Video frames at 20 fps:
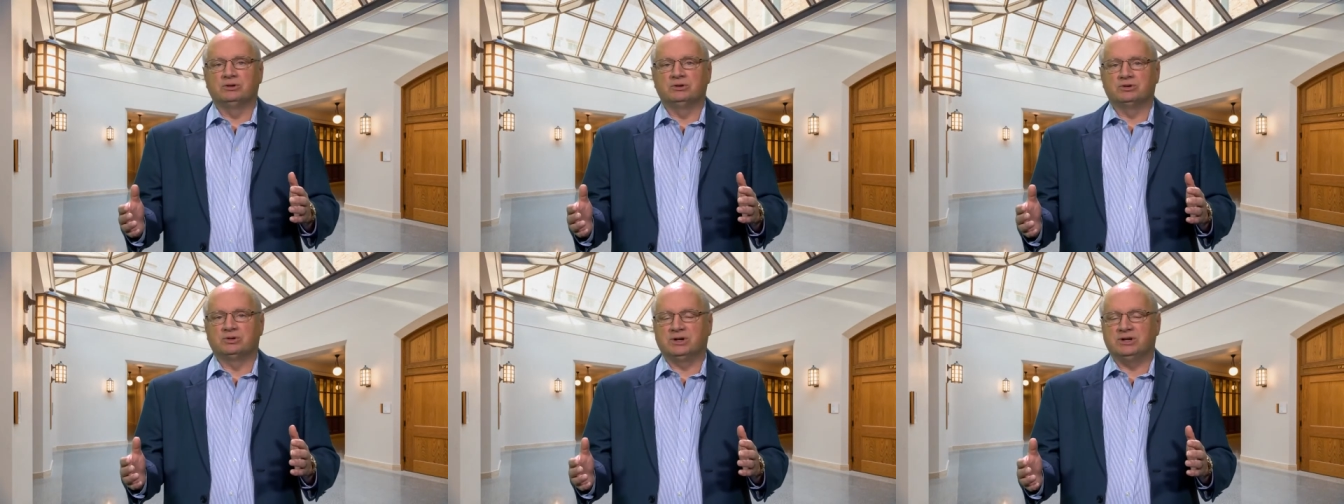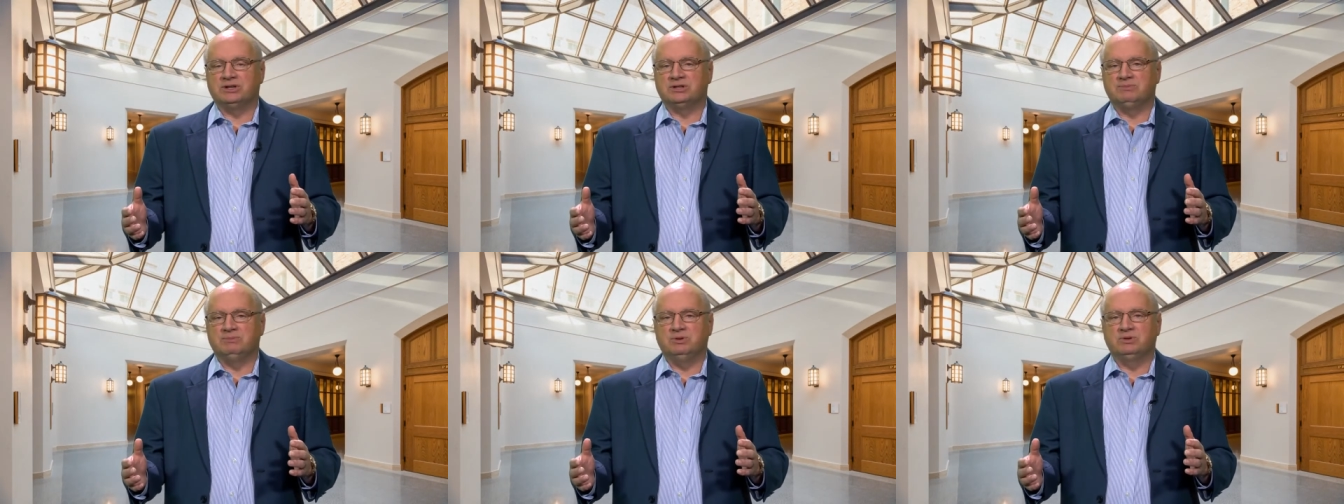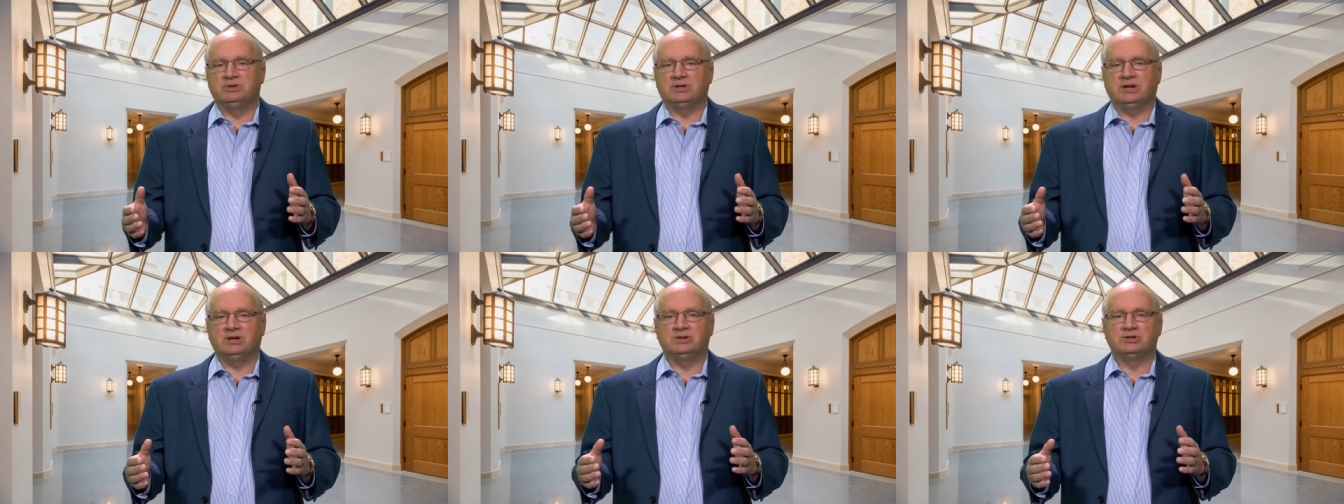
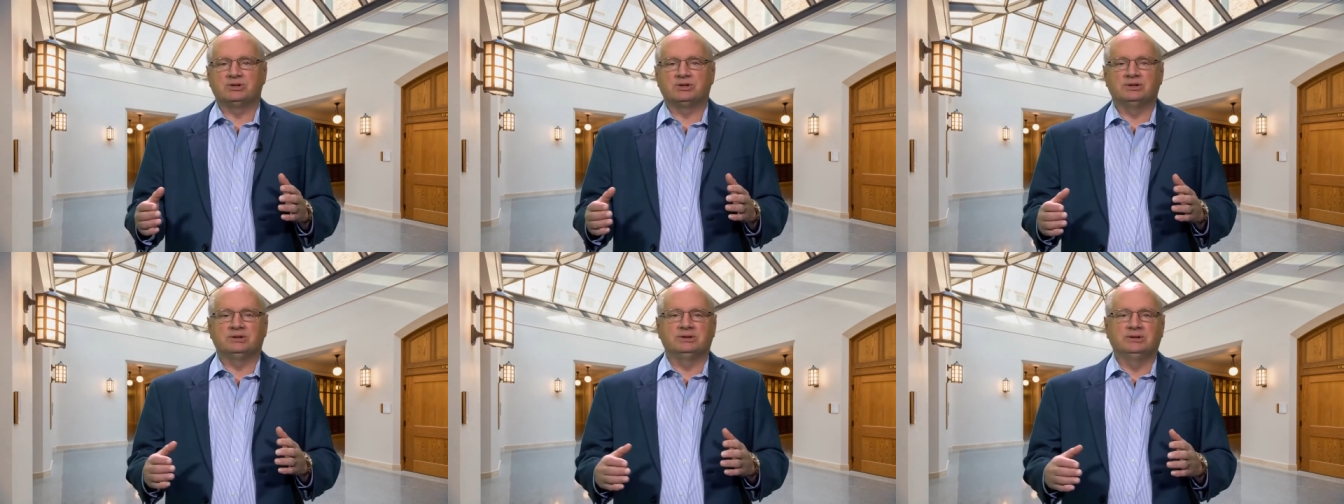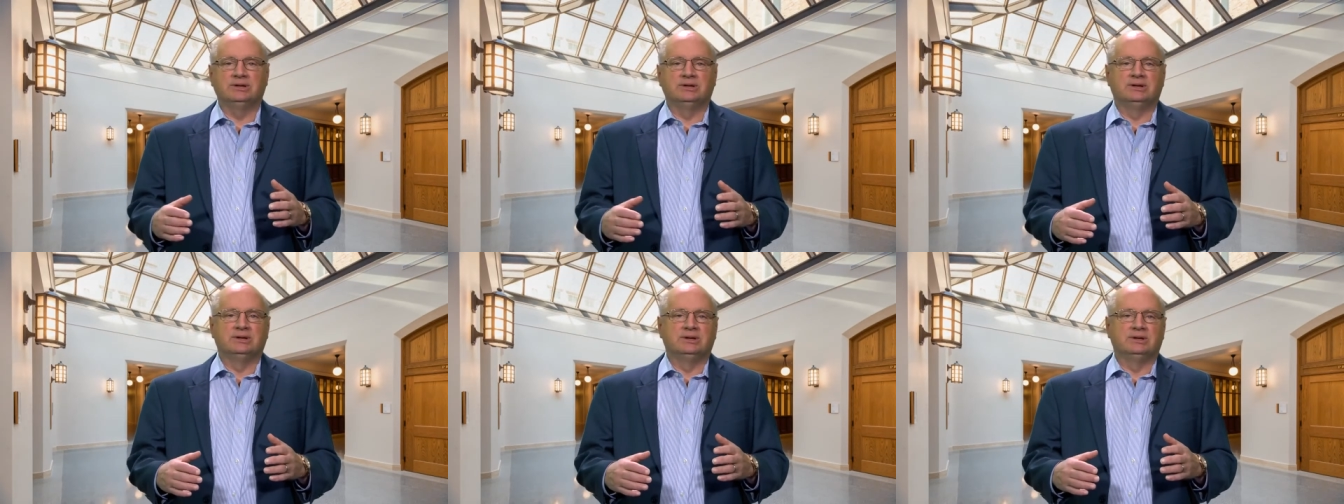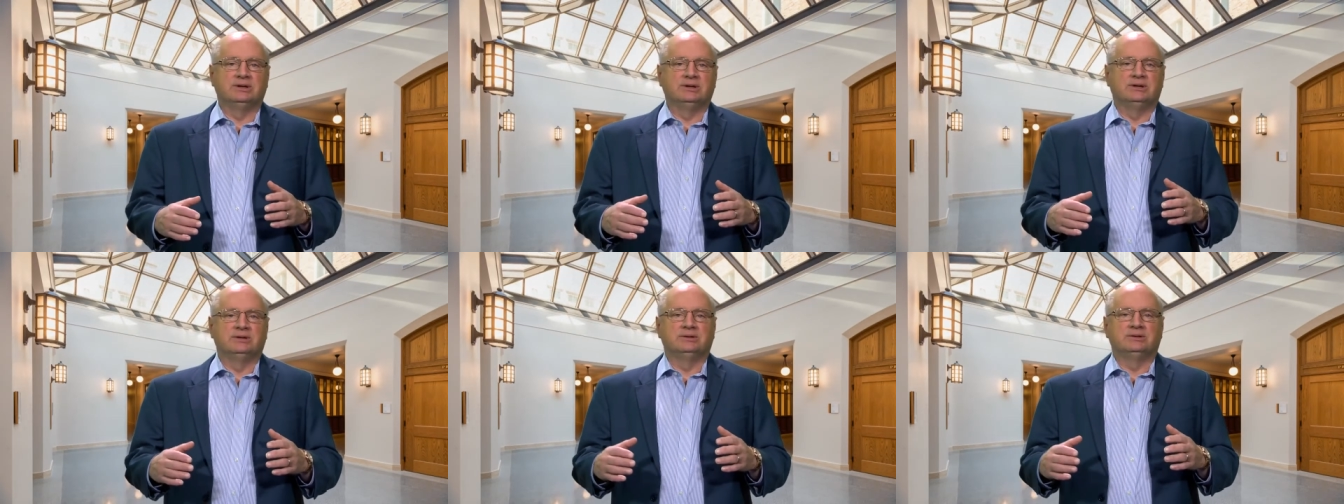Transmutation,
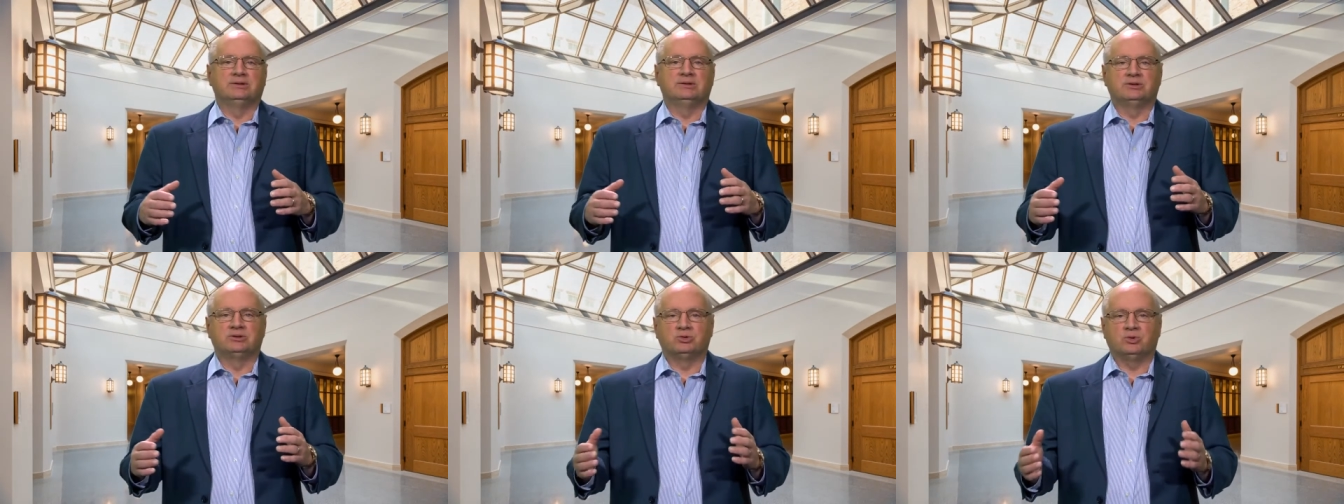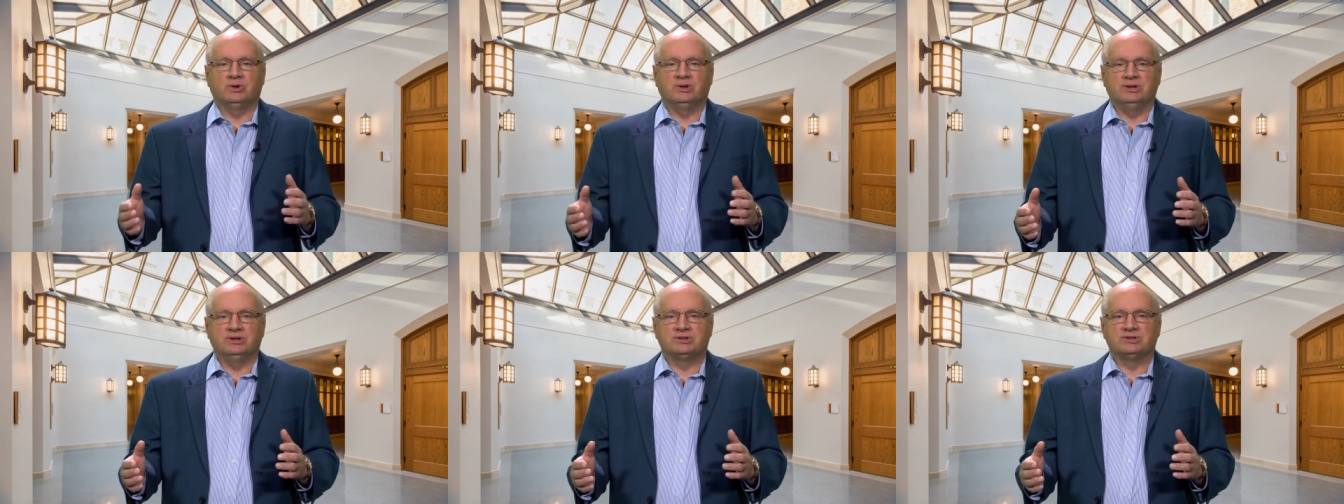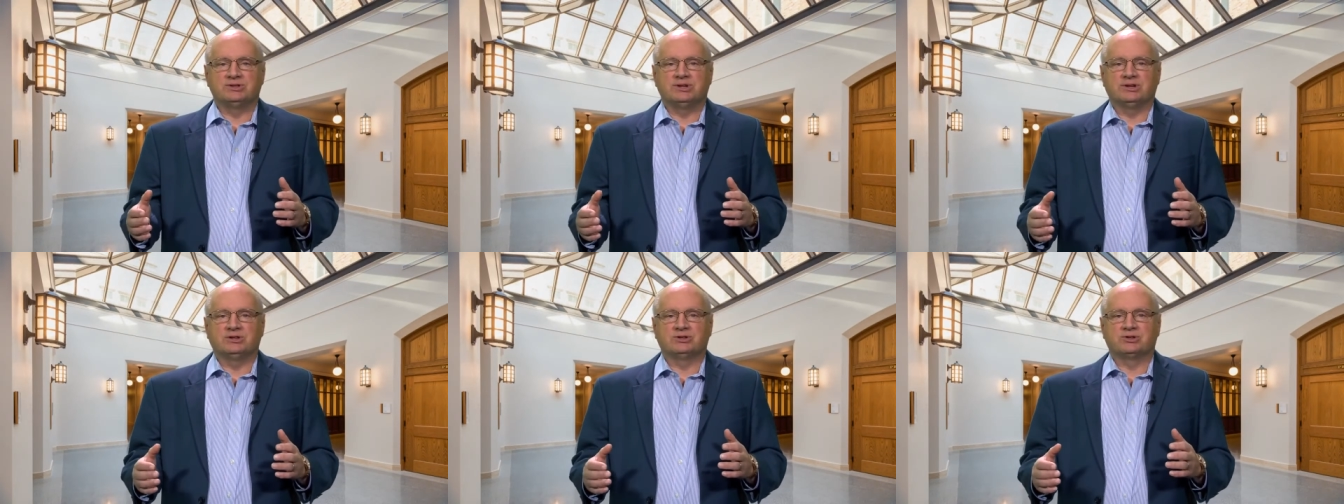the twentieth
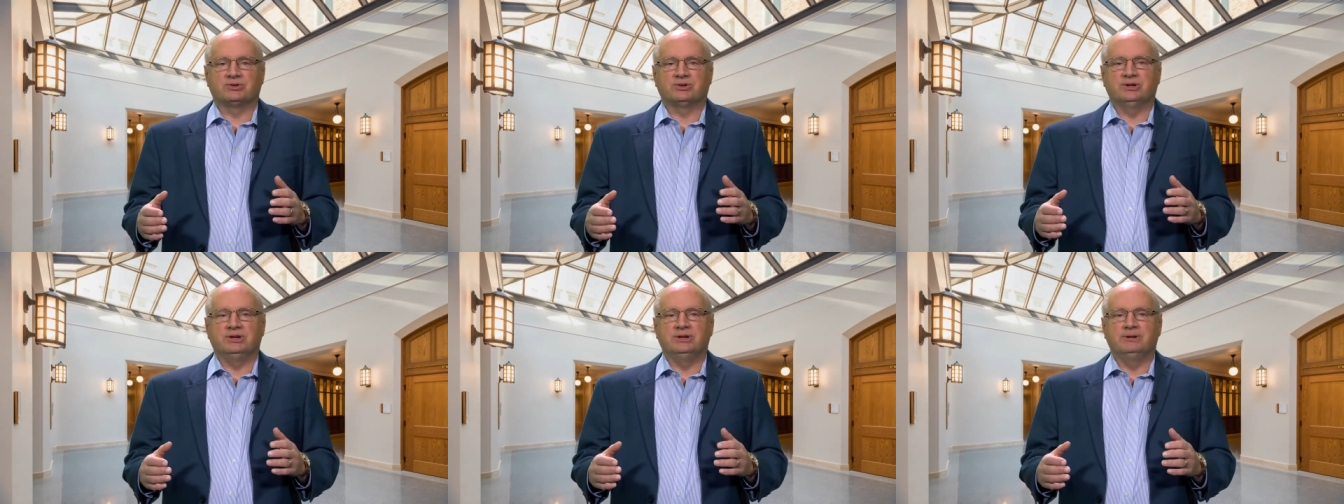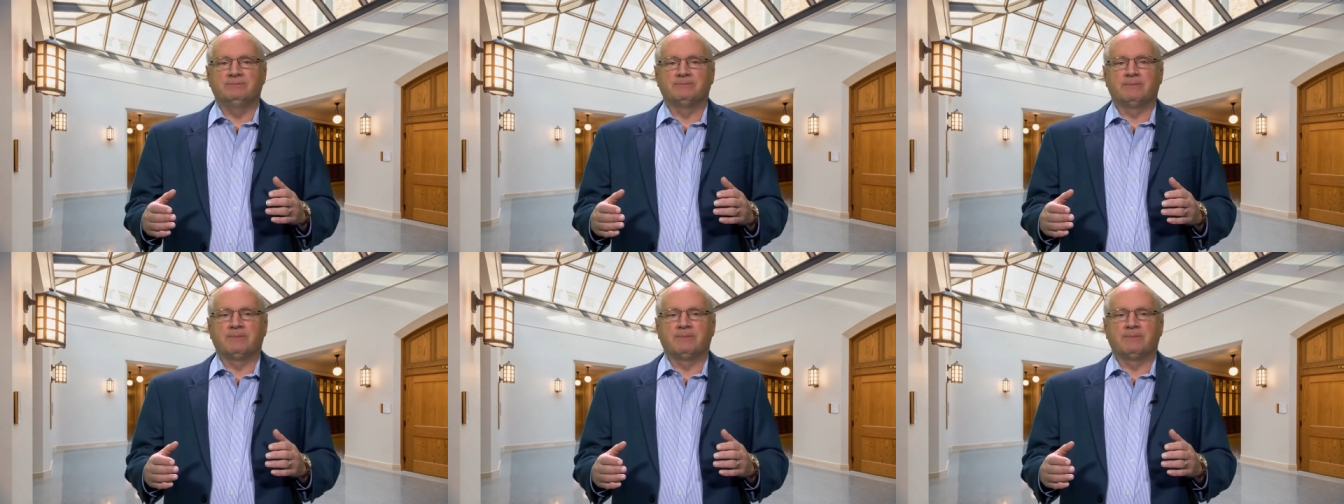century,